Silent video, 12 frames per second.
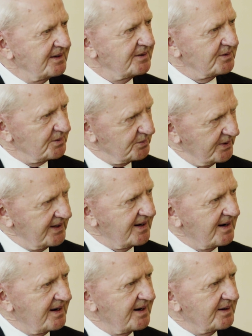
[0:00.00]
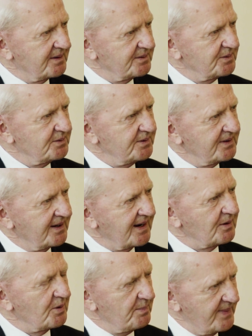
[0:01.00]
So we are doing
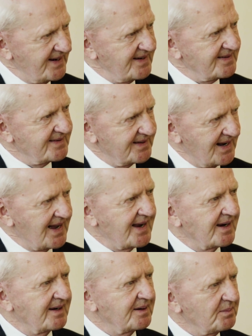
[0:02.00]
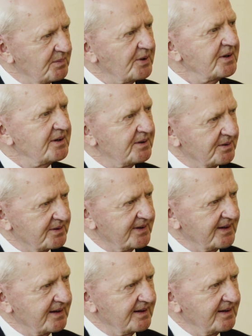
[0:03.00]
now a baseline
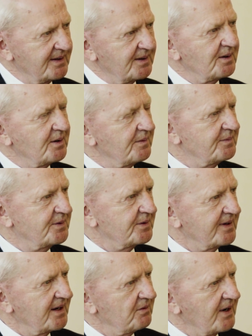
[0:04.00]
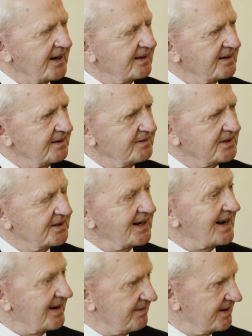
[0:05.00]
monitoring of the radioactivity
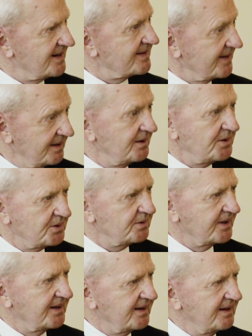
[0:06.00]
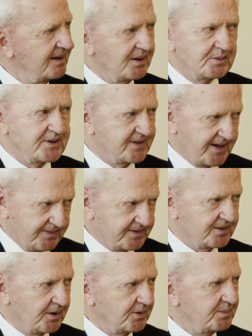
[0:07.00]
levels in the UAE, which
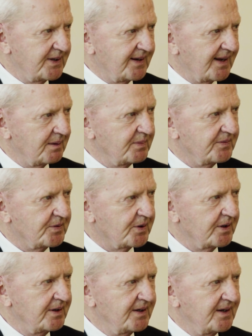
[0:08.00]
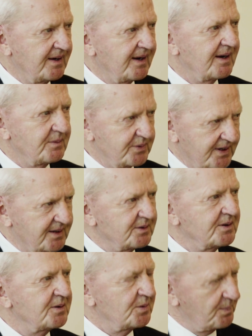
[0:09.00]
has not been done before. Okay. And we are
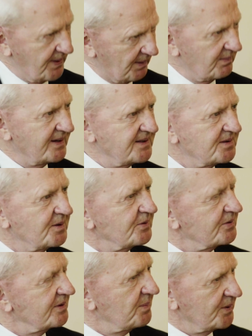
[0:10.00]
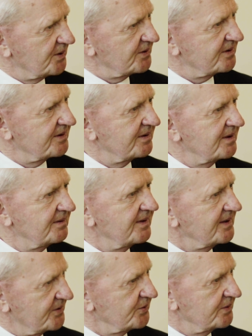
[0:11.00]
going to publish those reports
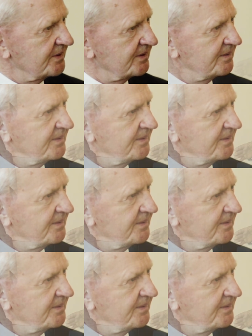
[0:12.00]
very soon.